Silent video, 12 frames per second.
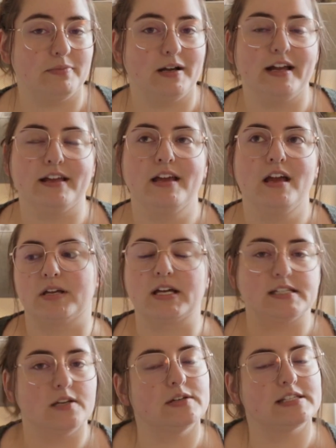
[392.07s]
but
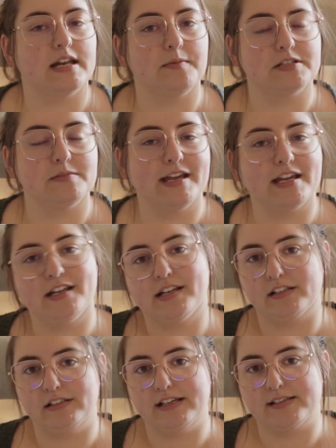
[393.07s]
because he wasn't able to make it,
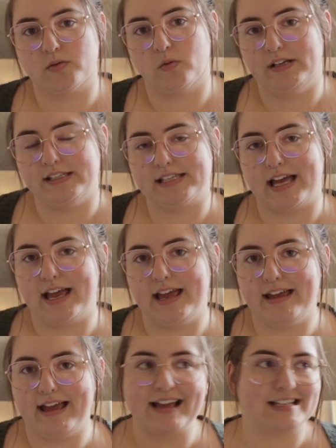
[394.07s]
Nicholas was
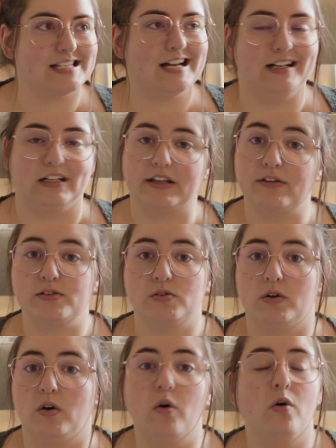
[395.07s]
exiled out
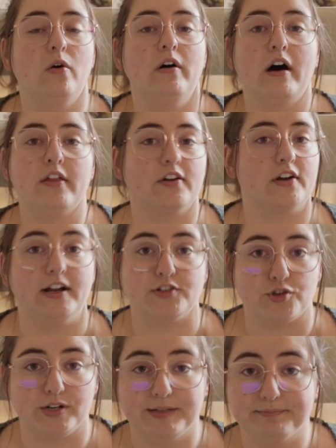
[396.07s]
to a whole other
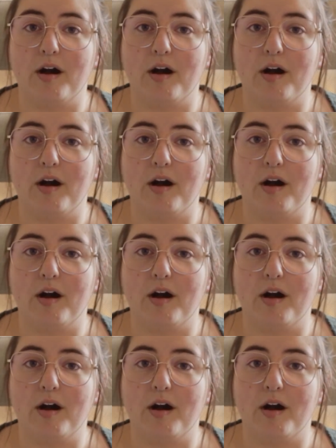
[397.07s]
country.